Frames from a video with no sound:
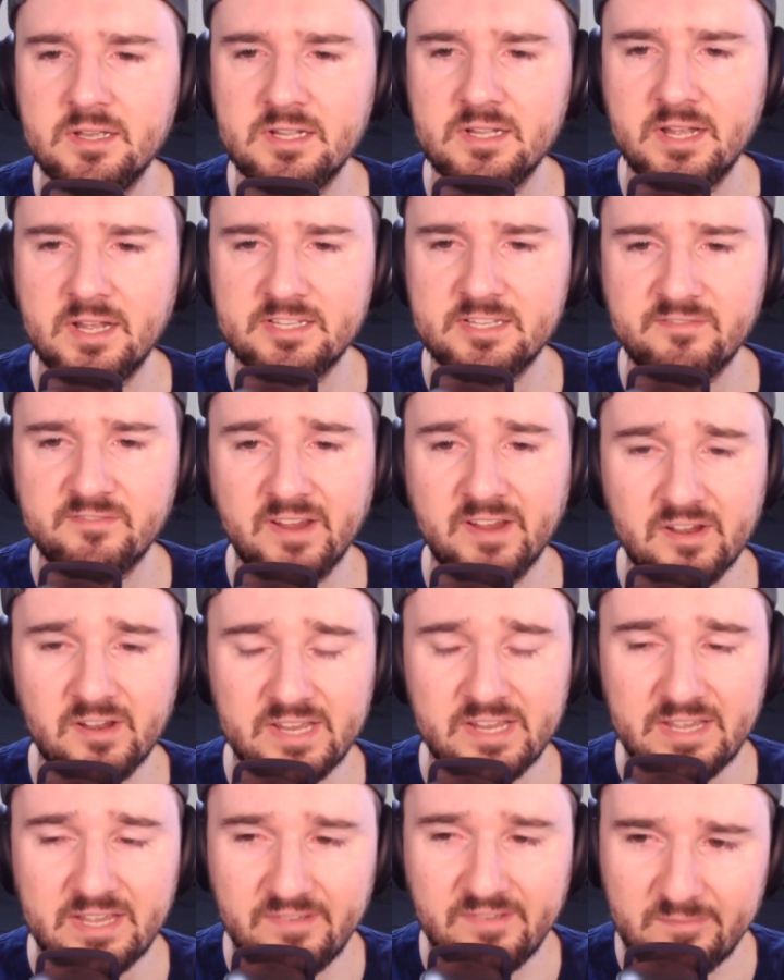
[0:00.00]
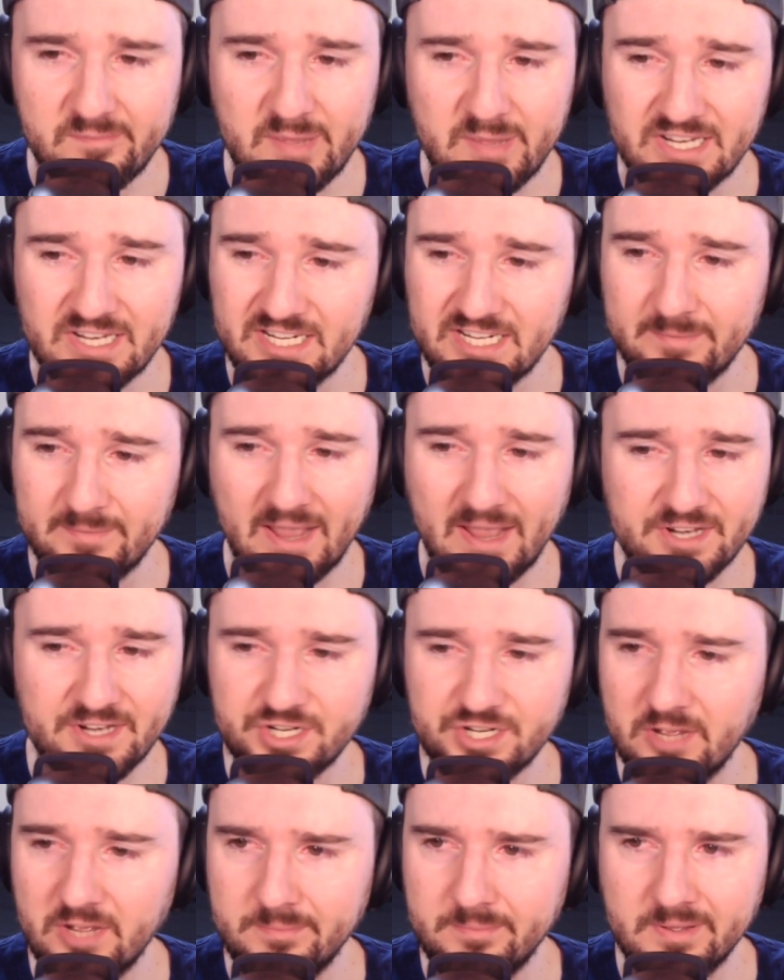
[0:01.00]
It's a very even pitching
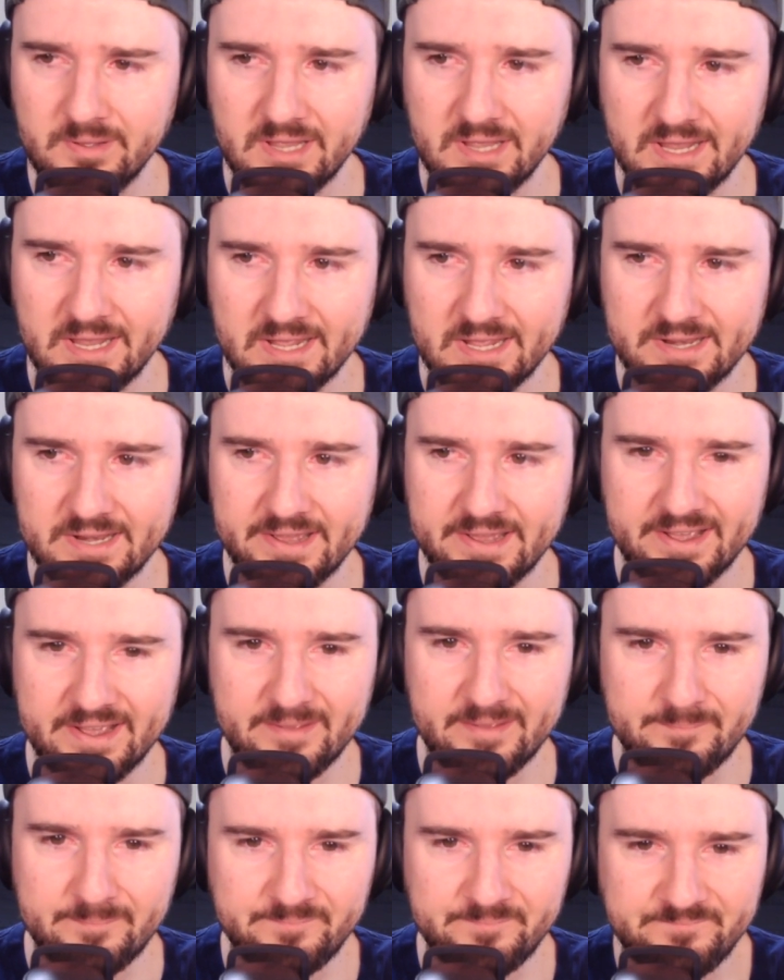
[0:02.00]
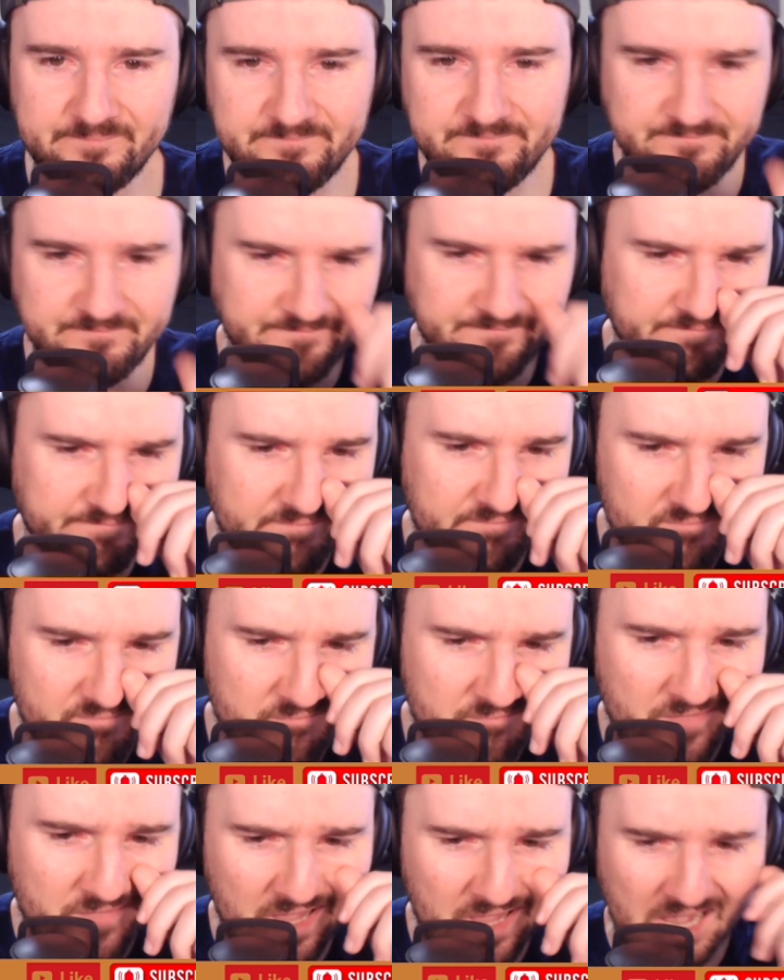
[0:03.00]
matchup, and um,
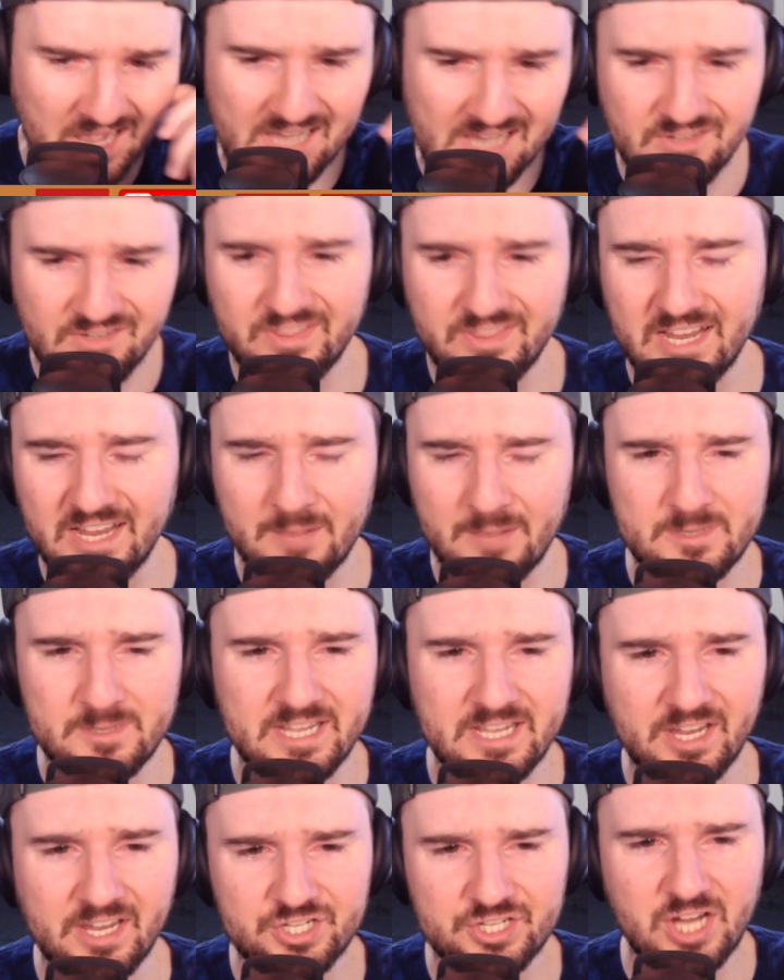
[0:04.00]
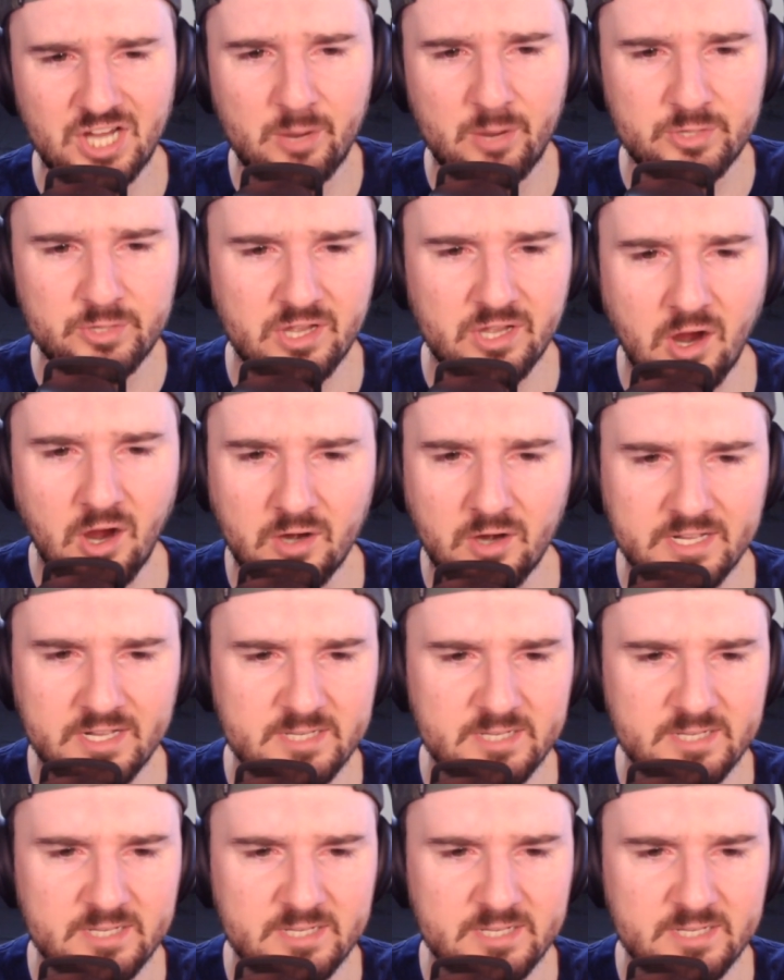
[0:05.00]
I still think I'm gonna take a shot with the Guardians